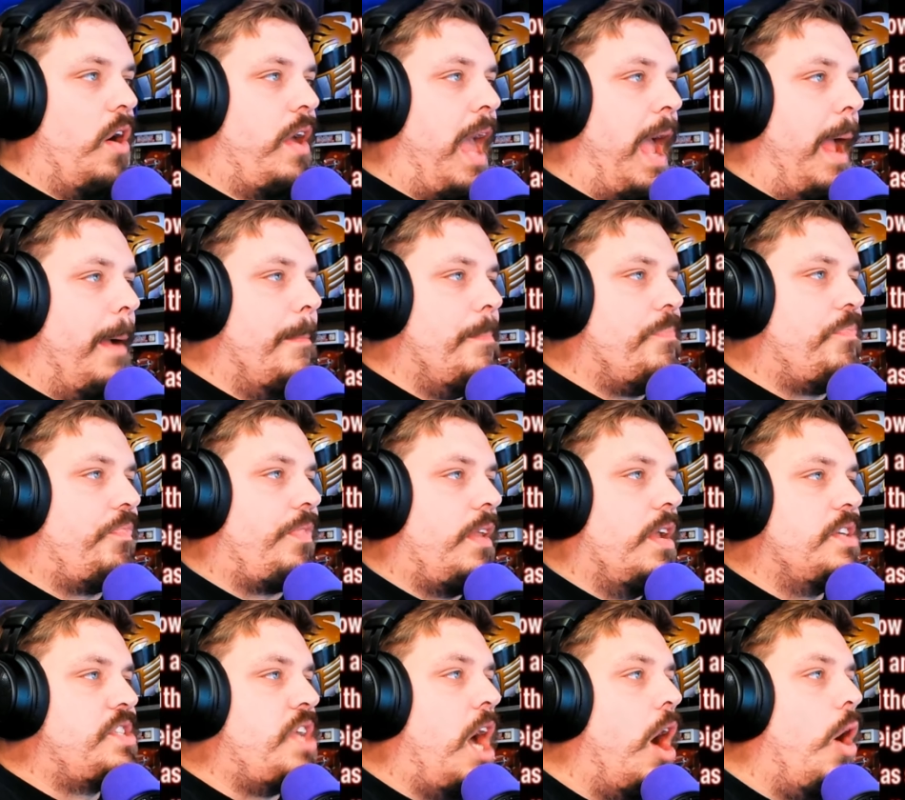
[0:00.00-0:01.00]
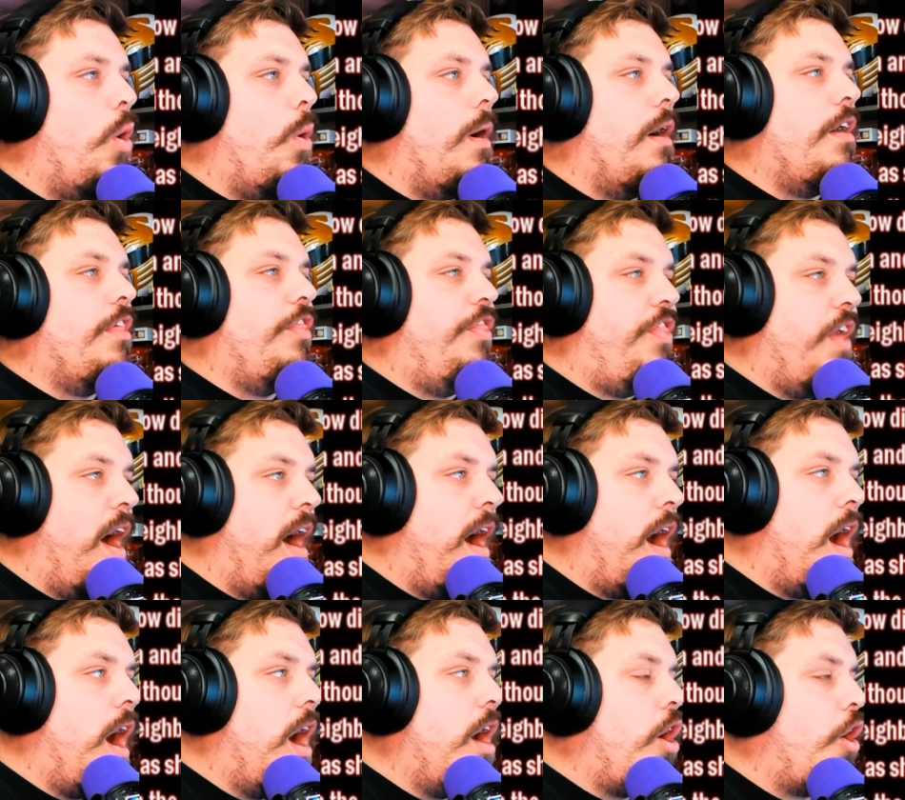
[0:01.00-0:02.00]
okay so
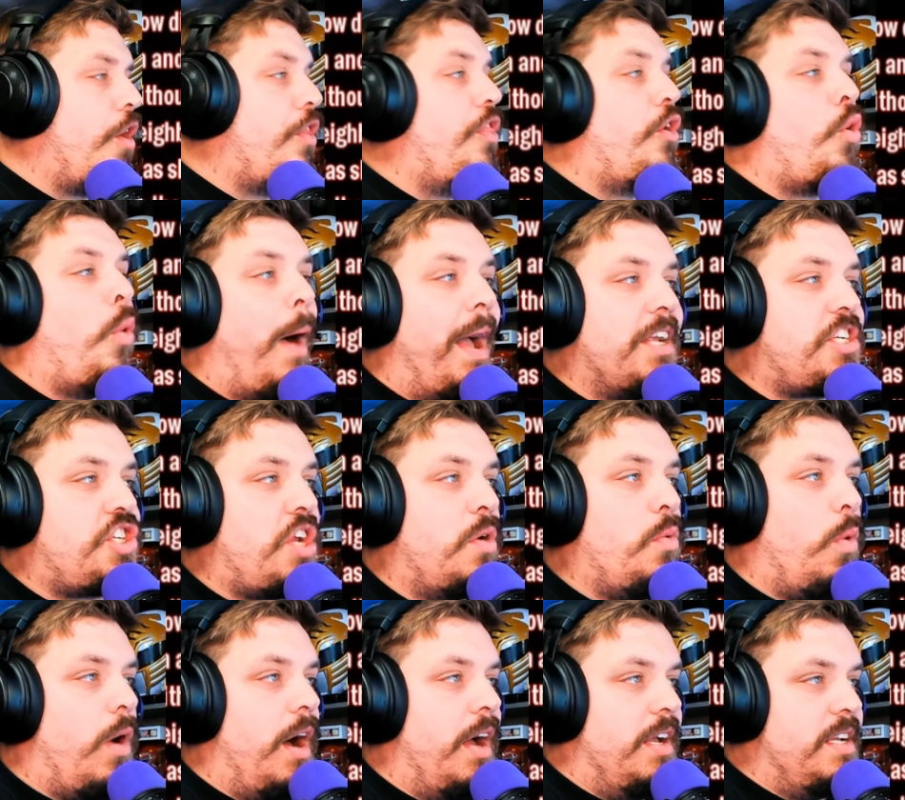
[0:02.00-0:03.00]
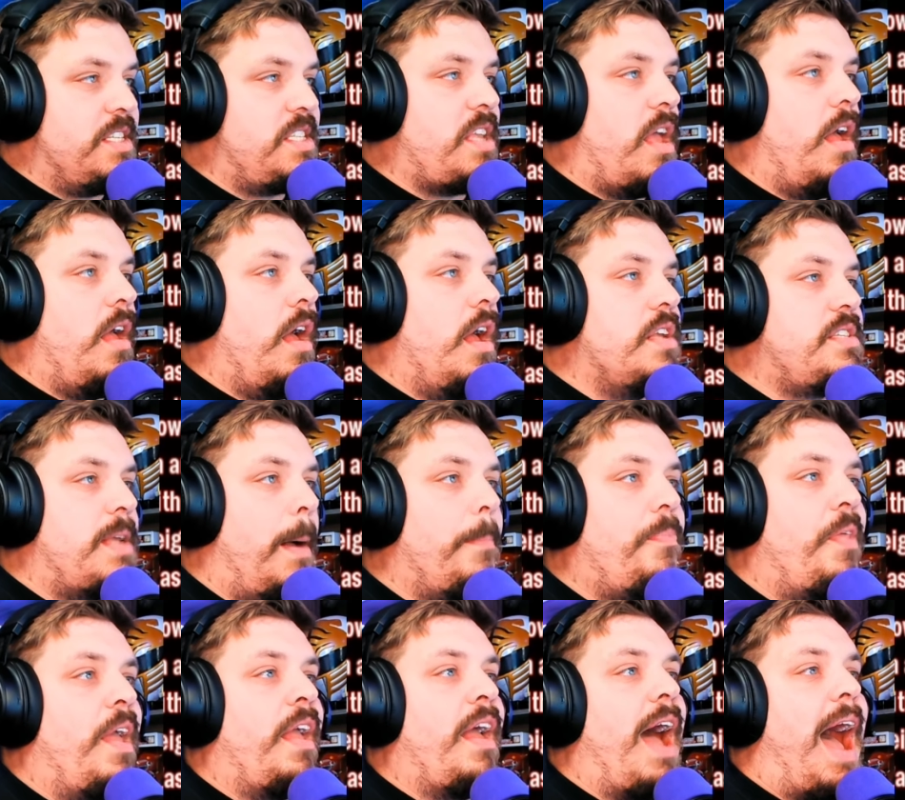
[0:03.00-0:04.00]
the or the question was
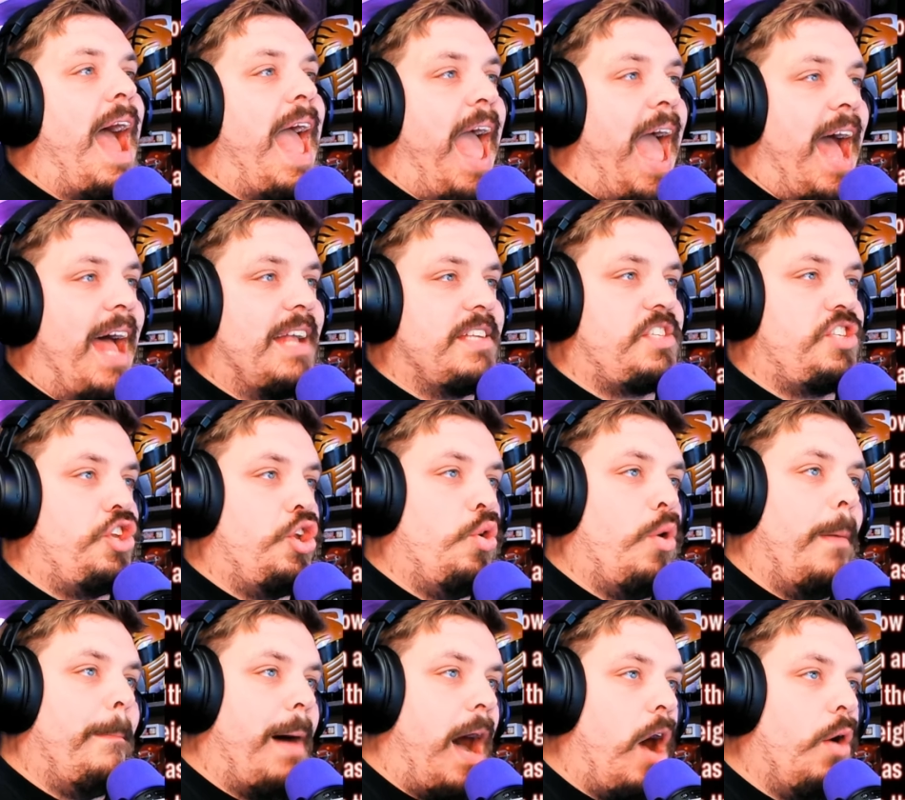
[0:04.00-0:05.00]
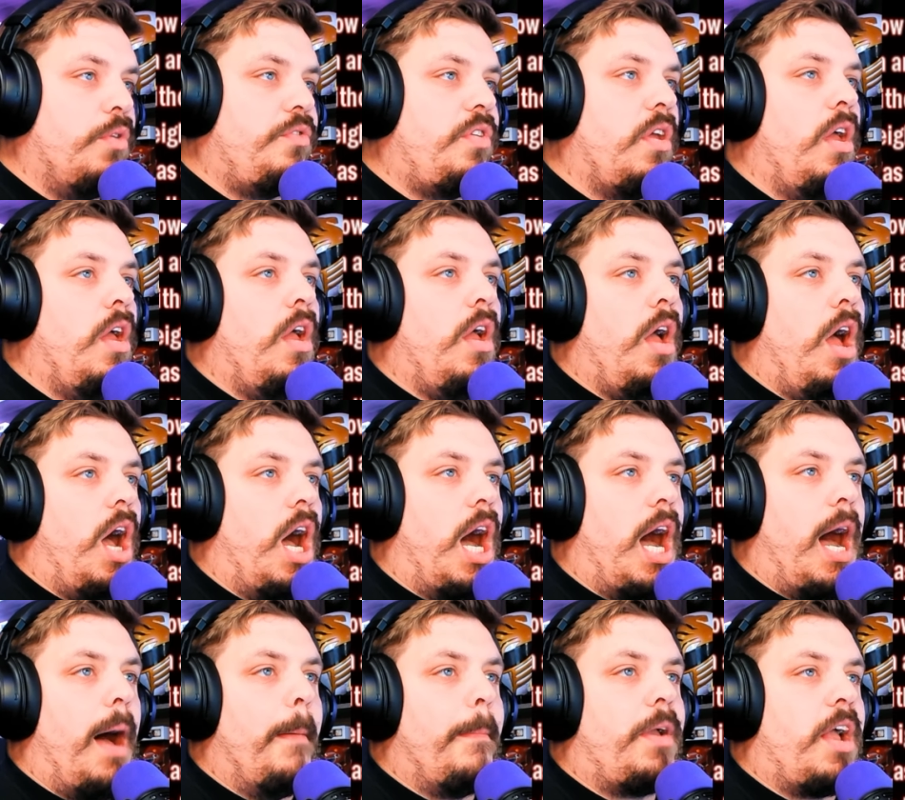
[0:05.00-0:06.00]
something I asked you about
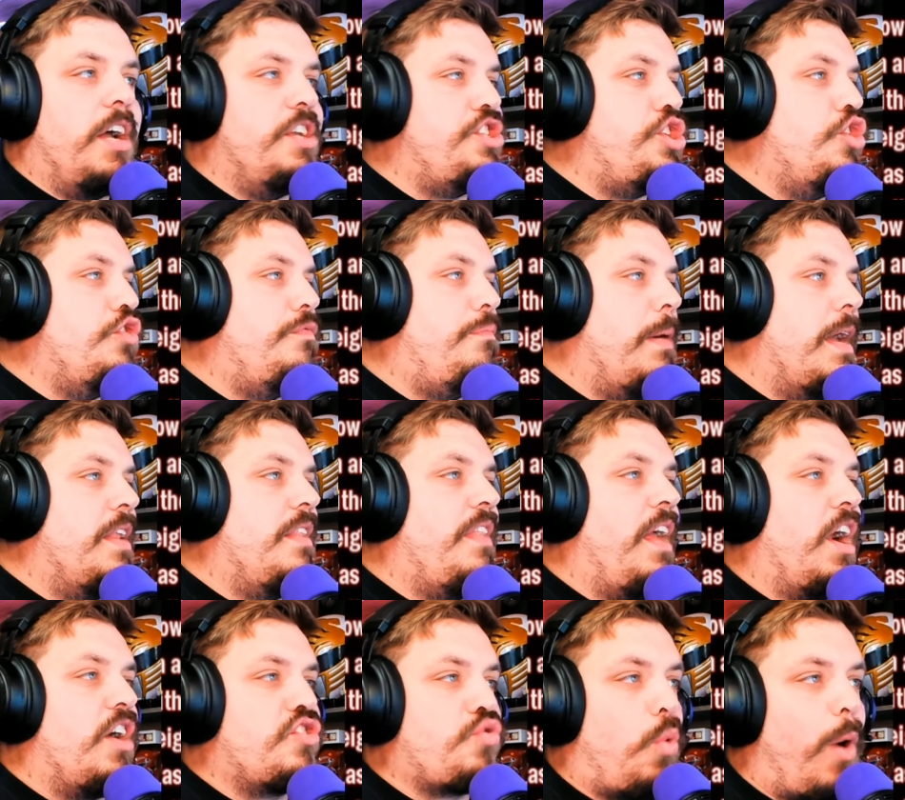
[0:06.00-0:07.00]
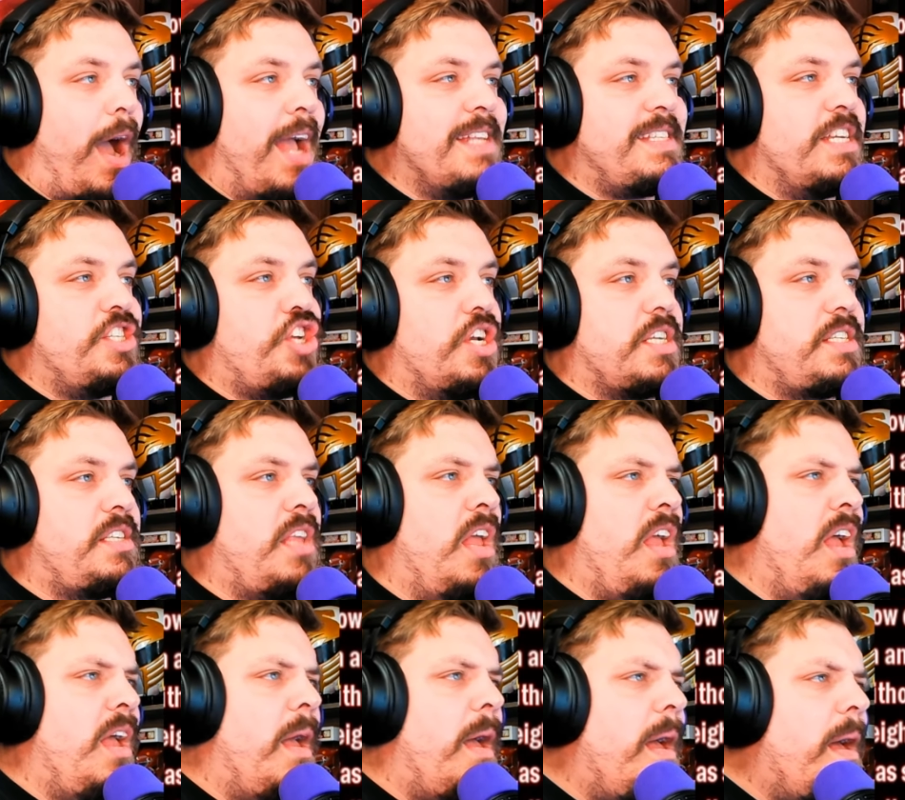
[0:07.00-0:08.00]
because um, you've been there twice. It just
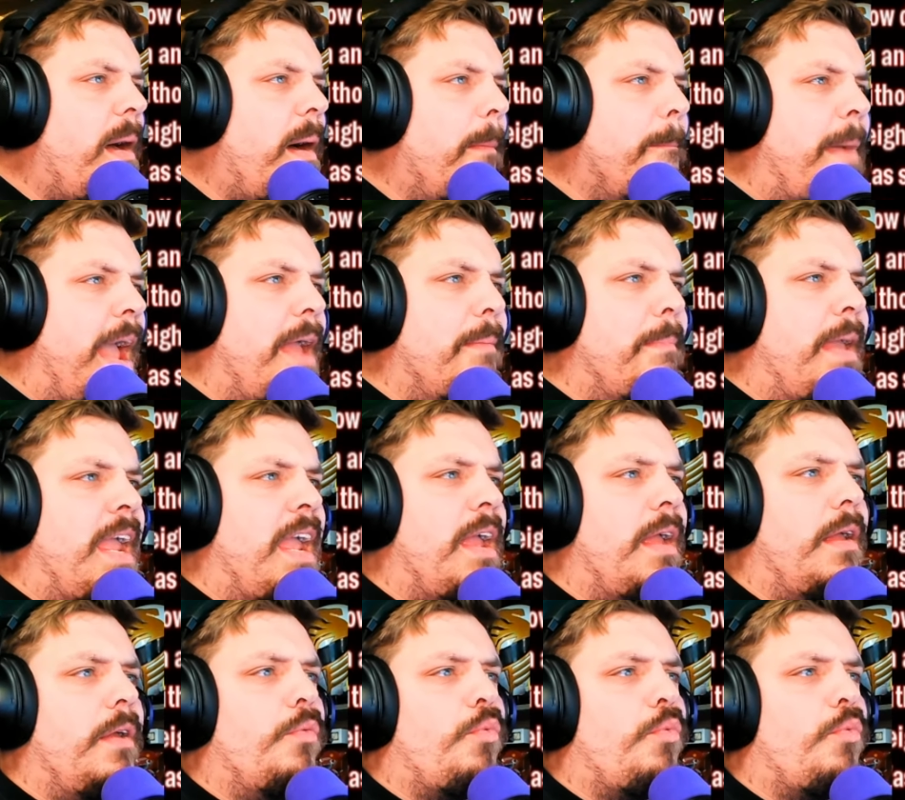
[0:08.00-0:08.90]
made me